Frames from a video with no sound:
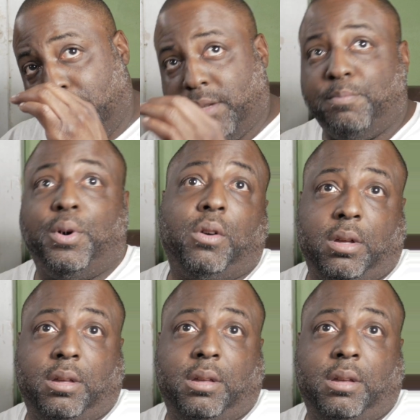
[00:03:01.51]
but it's
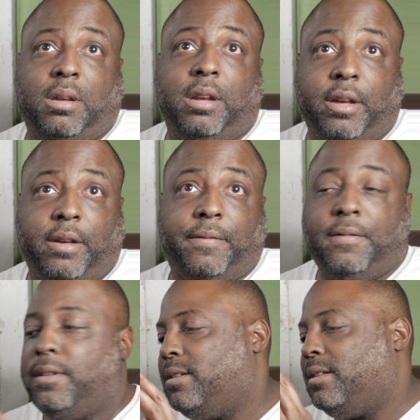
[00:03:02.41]
bokeh
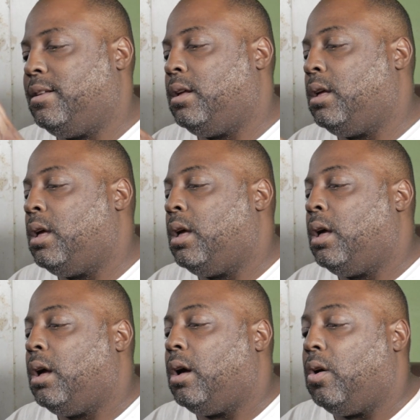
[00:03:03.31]
enough.
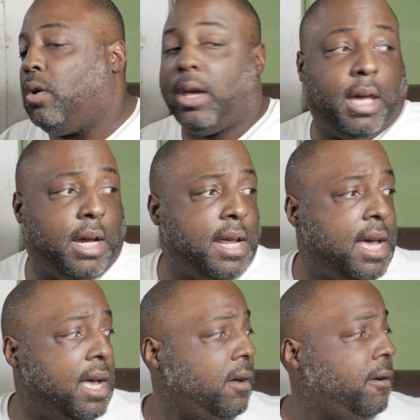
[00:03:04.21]
Okay,
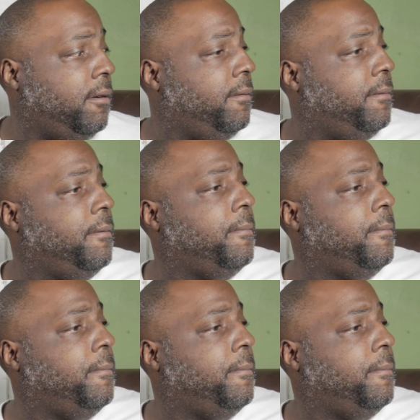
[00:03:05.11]
now